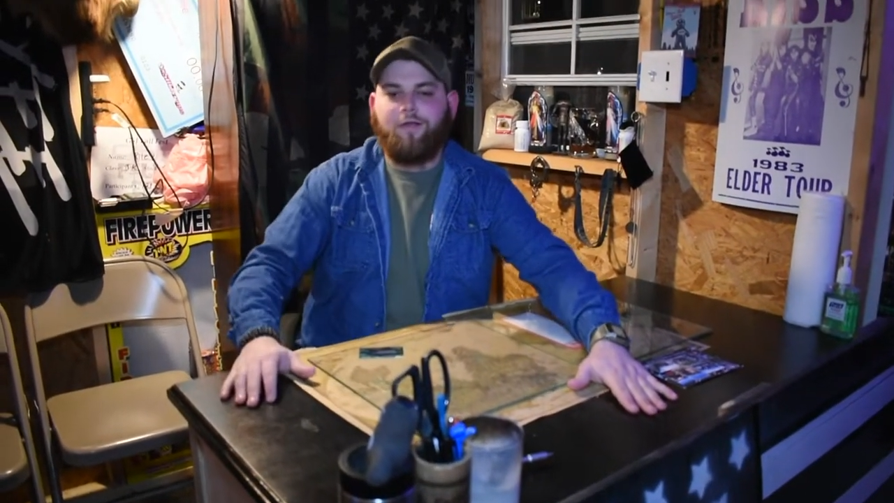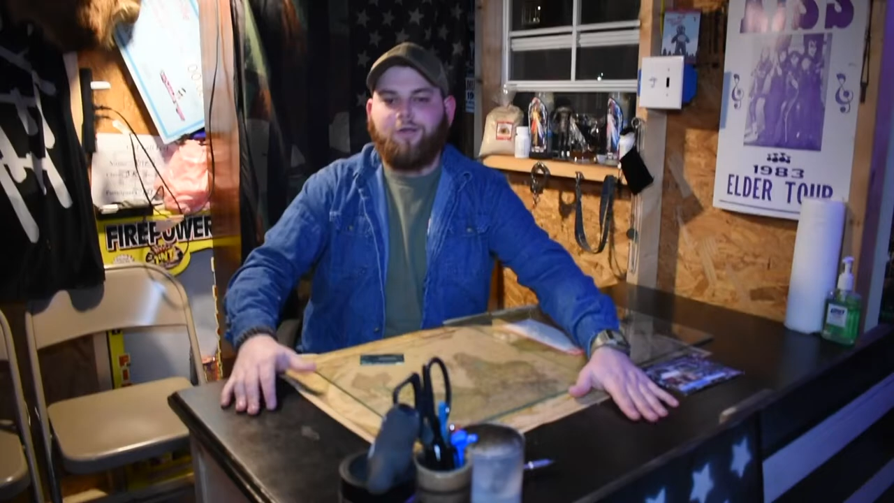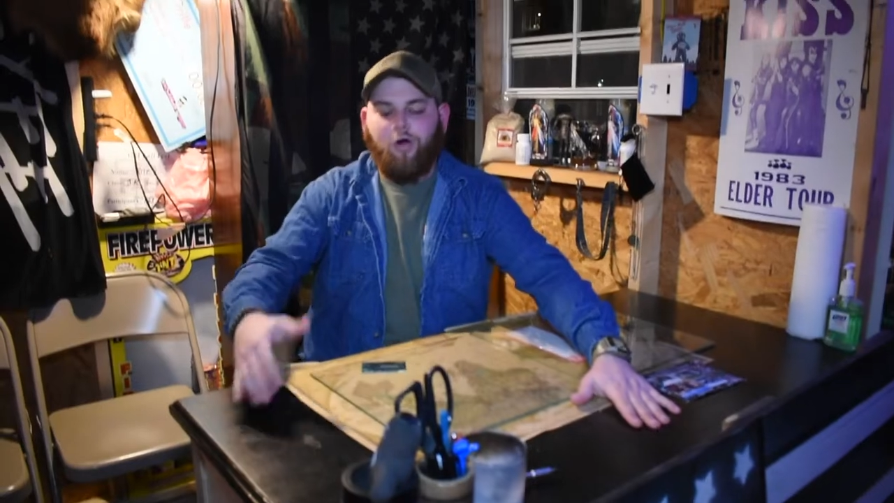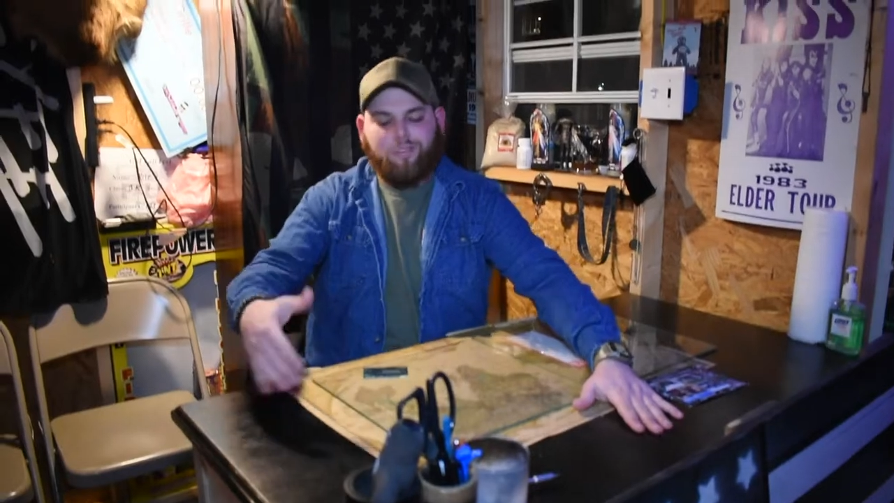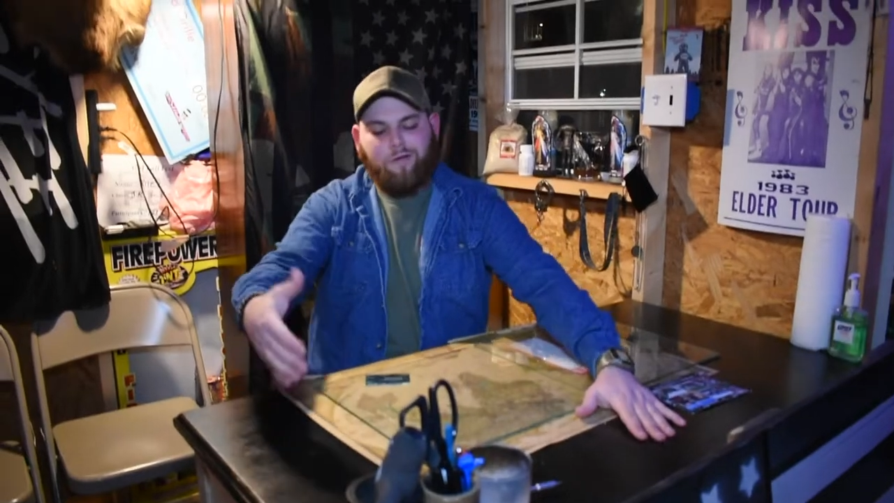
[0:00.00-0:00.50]

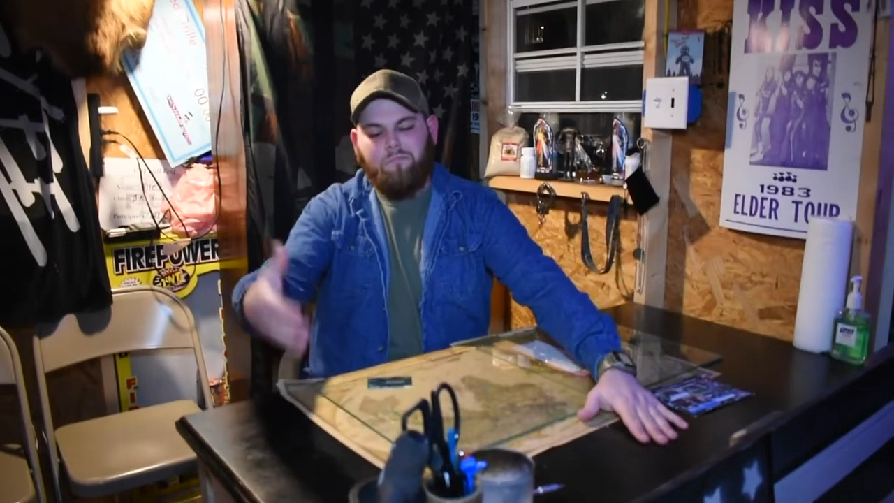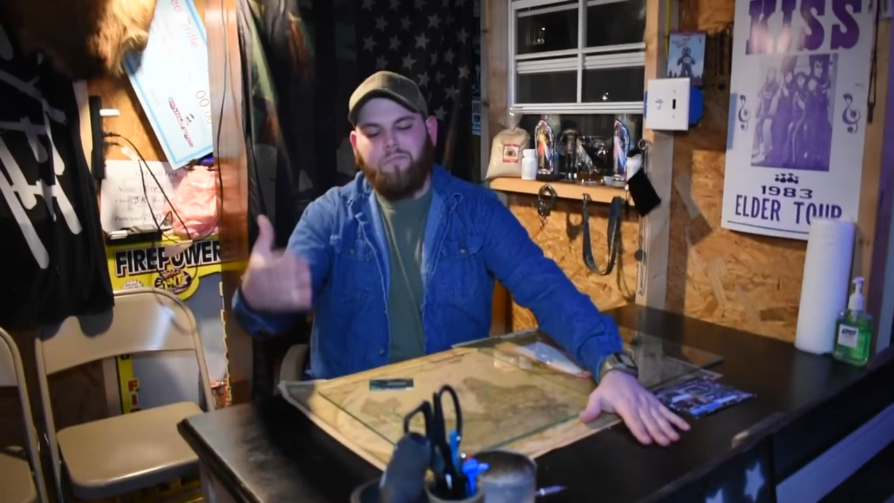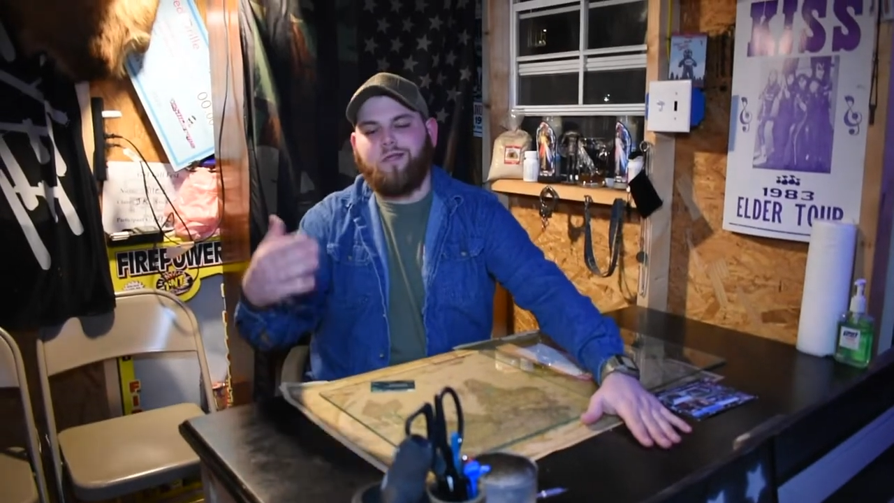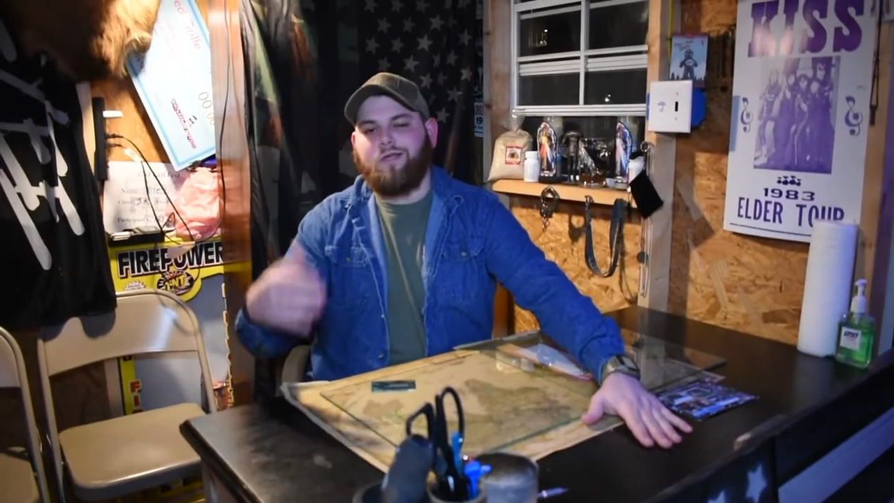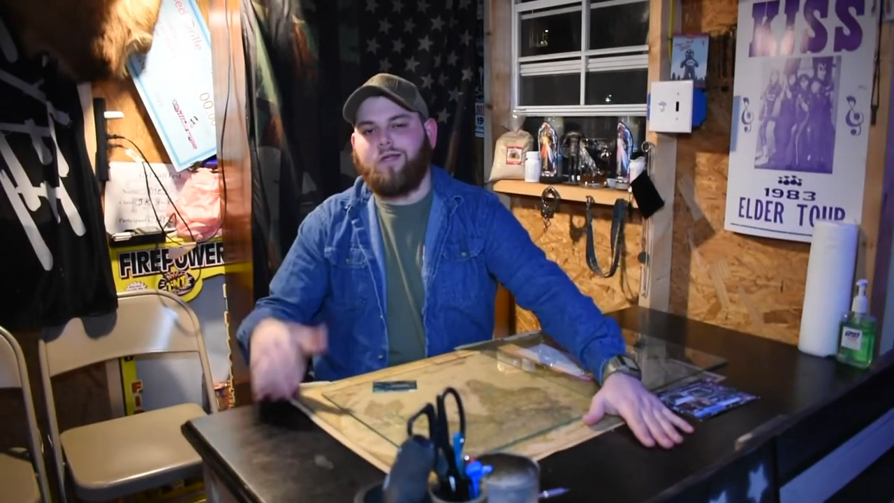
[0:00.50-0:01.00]
cost me a
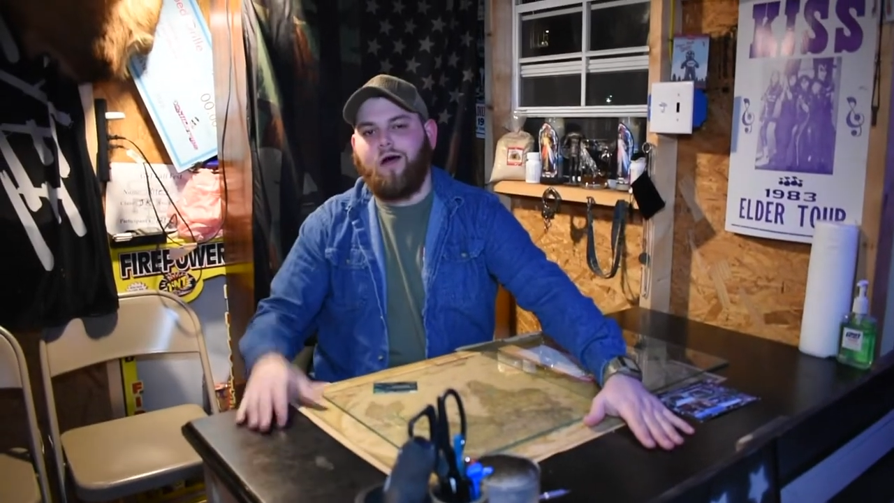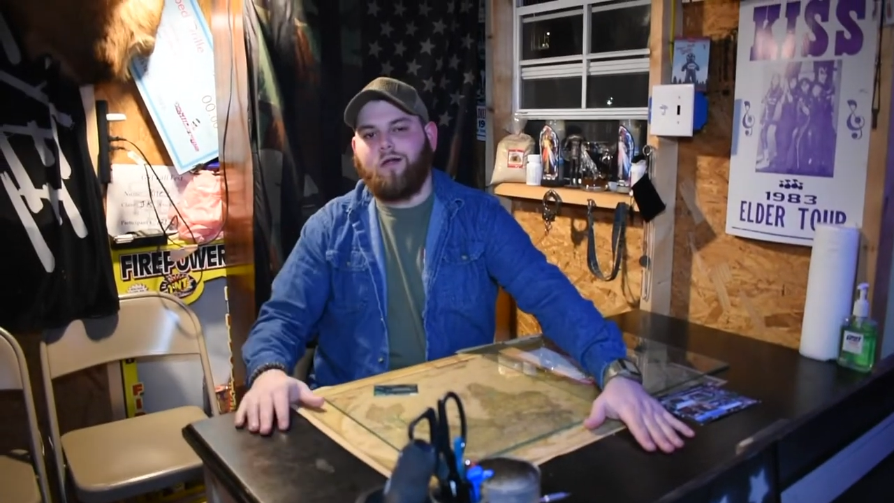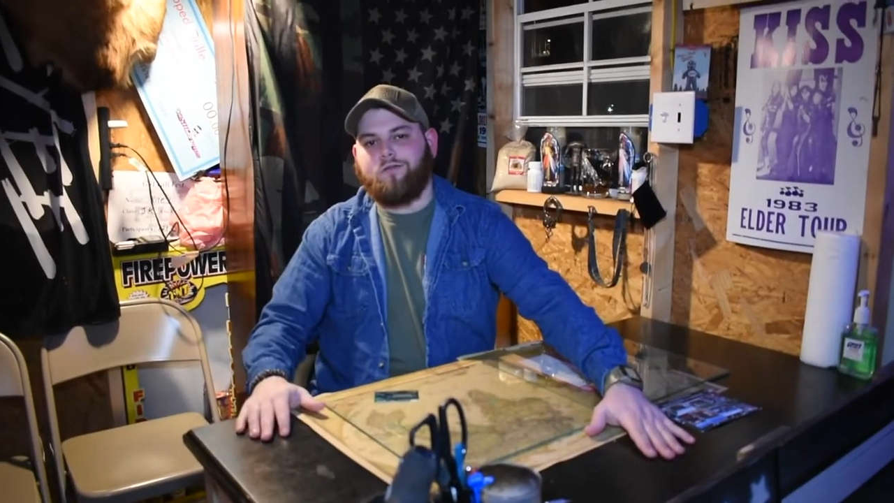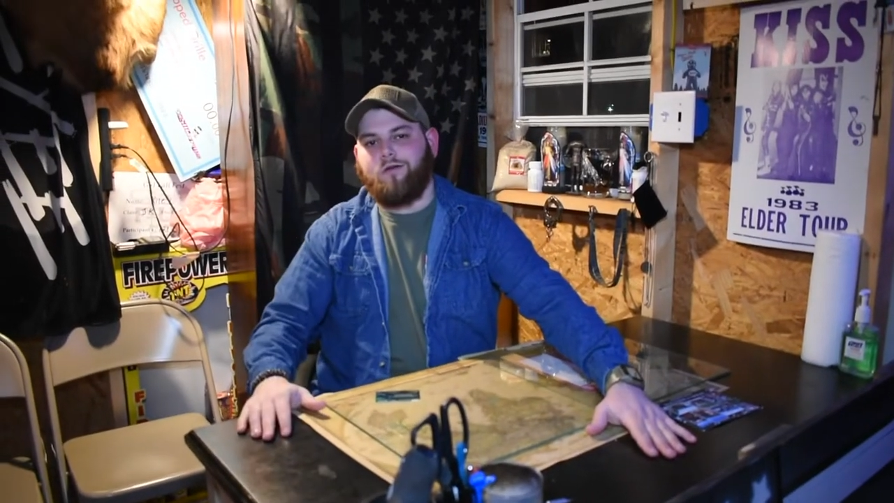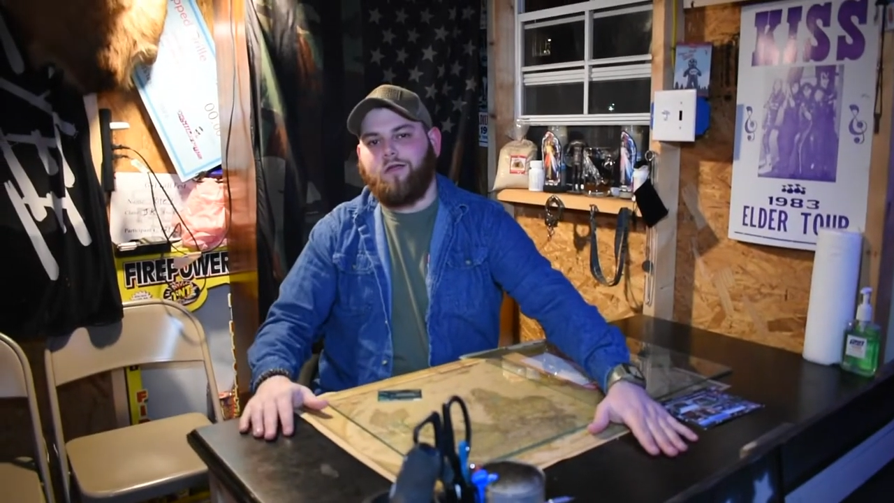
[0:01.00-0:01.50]
million
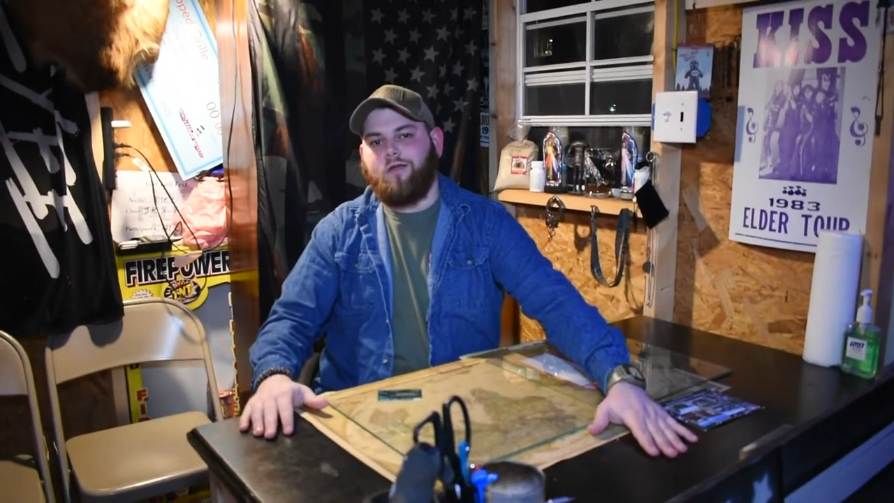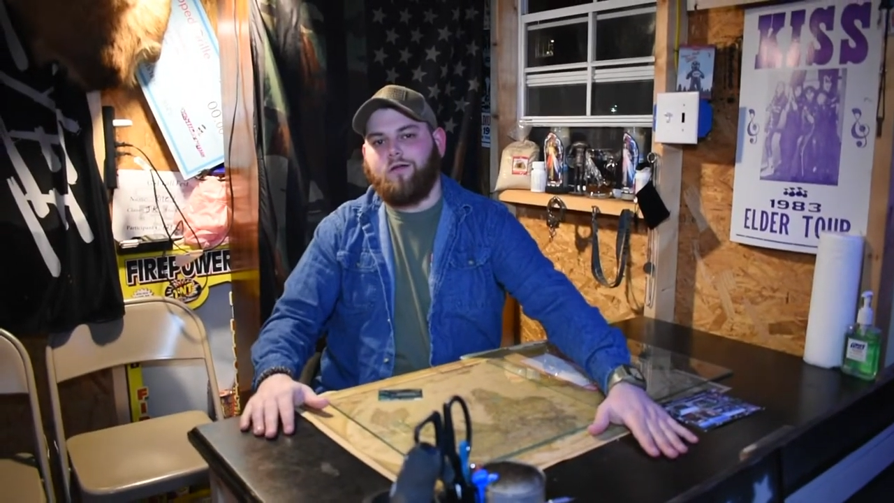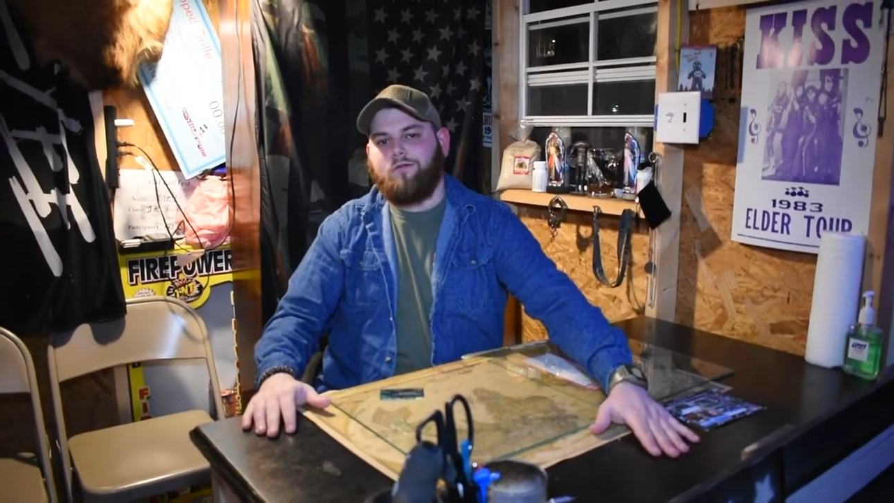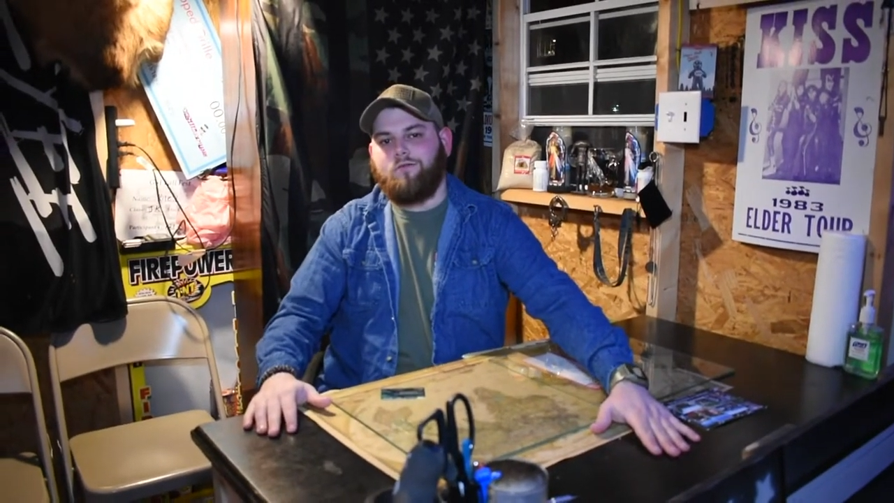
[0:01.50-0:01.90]
dollars right here.